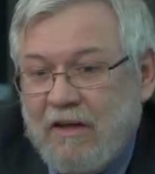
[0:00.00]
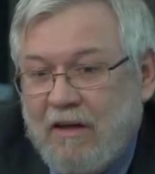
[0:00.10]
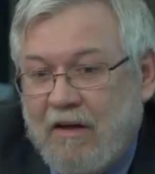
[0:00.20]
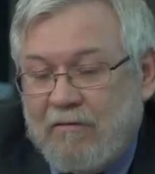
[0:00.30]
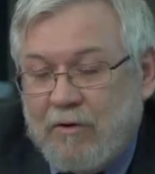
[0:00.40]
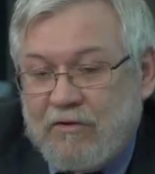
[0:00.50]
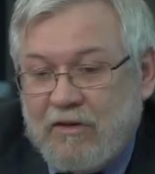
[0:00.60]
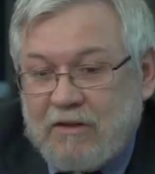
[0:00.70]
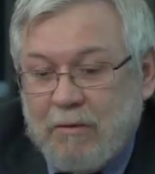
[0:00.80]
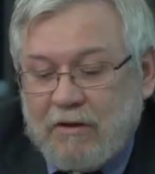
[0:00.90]
uh,
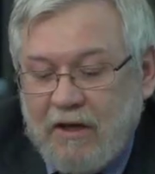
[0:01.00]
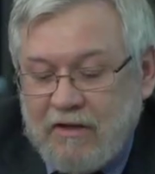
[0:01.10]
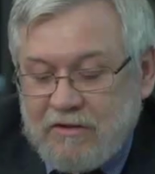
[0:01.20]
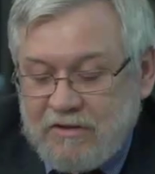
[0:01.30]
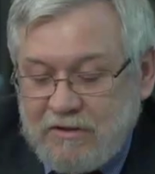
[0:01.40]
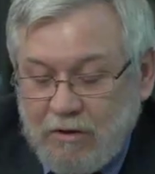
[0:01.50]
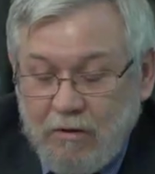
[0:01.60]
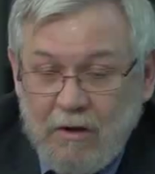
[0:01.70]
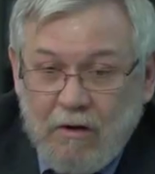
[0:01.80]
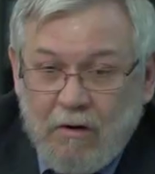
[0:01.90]
versus expectations. So
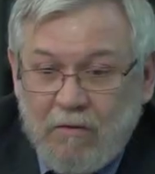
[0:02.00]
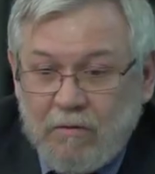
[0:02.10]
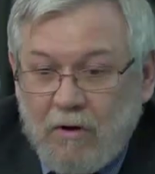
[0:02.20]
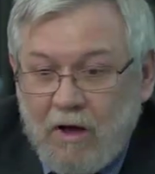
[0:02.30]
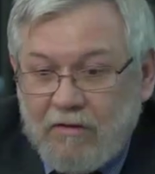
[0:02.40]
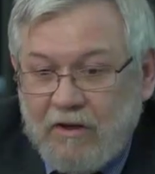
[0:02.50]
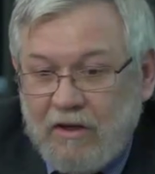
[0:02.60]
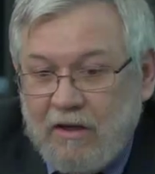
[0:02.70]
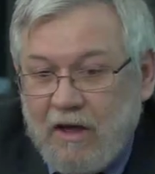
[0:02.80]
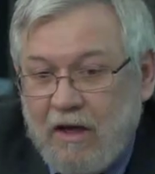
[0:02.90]
overall,
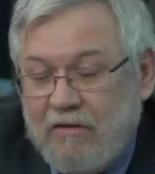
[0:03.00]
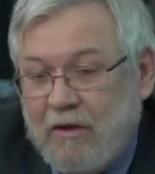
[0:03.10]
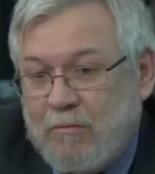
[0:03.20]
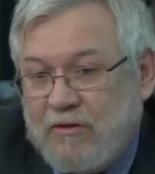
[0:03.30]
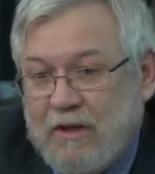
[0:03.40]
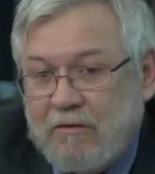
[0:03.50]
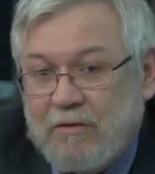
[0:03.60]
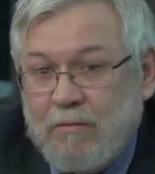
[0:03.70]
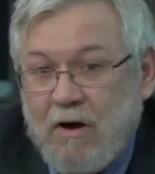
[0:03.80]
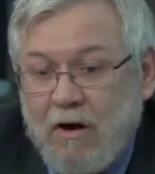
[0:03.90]
the uh, numbers out
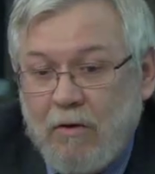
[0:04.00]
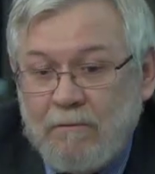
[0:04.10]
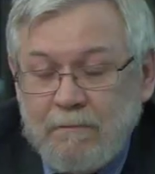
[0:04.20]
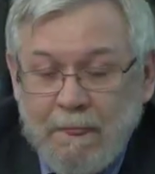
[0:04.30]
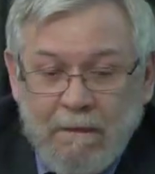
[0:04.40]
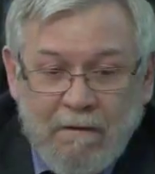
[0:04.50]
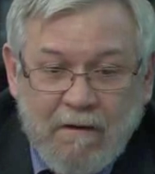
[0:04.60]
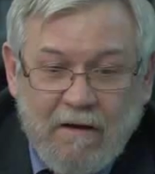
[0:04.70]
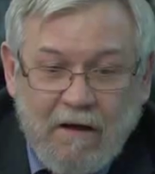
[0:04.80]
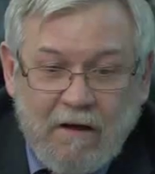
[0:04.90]
tomorrow.
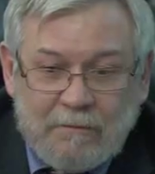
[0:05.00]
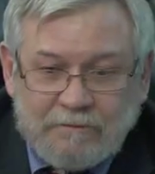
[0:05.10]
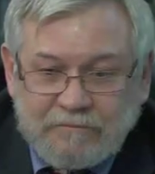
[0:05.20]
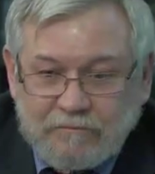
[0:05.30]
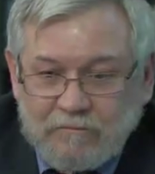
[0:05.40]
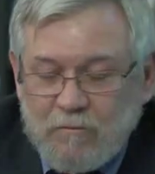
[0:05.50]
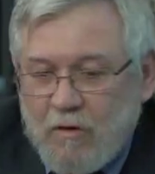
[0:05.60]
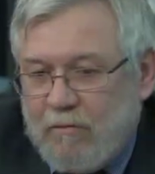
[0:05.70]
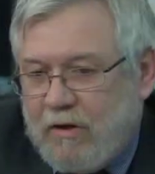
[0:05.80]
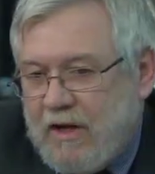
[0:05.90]
Uh,
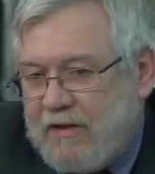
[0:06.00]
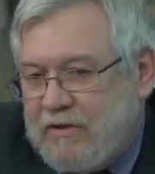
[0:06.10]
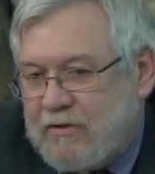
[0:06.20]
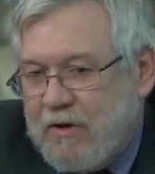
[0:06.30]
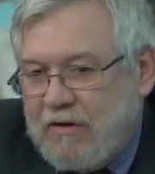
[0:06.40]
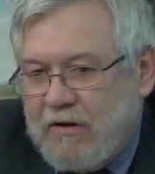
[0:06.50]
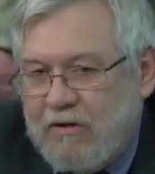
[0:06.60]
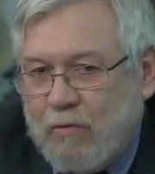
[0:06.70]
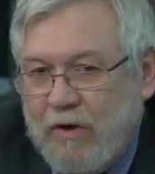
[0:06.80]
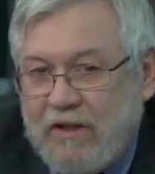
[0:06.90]
we're concentrating
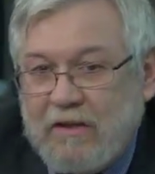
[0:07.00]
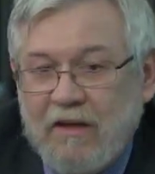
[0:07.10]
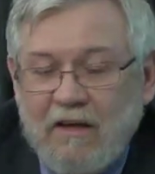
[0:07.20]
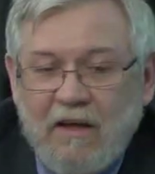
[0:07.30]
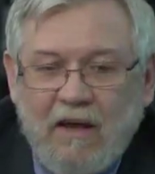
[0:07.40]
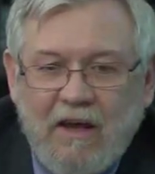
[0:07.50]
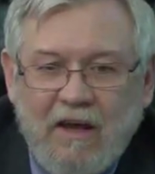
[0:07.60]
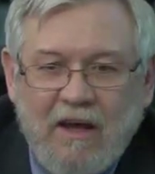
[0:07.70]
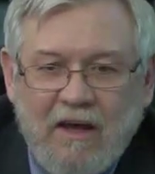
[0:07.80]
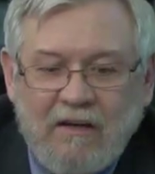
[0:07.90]
on the wheat,
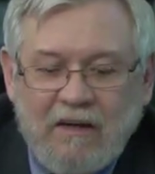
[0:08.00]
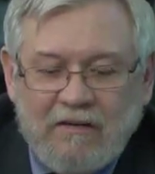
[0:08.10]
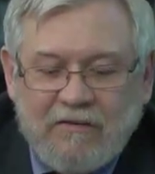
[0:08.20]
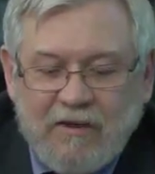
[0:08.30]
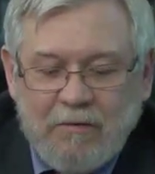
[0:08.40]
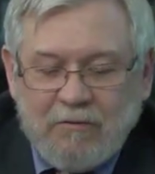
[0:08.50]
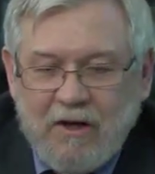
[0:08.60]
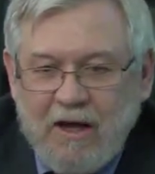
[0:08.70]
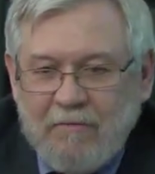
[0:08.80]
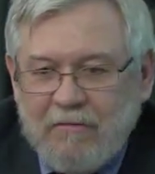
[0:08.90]
and at the same
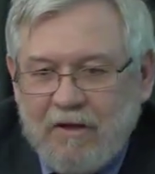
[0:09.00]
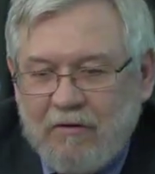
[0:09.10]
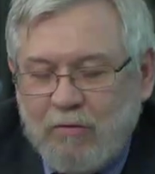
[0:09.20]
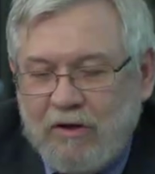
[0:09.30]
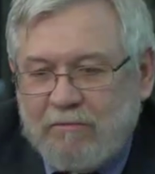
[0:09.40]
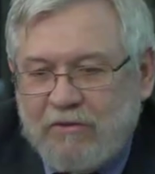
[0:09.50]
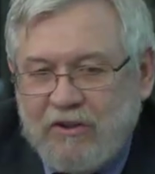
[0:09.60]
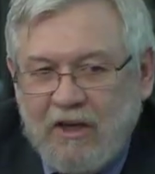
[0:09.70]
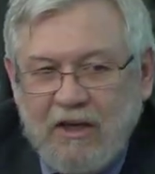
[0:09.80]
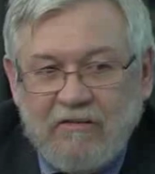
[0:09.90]
time, uh, wheat
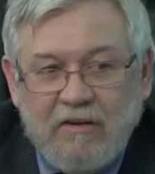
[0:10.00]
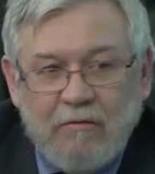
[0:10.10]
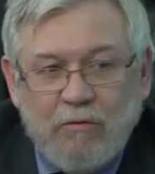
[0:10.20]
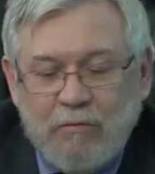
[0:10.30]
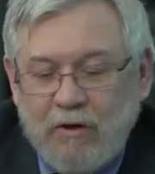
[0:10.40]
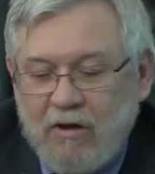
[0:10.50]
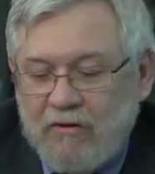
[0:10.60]
seedings, and we'll be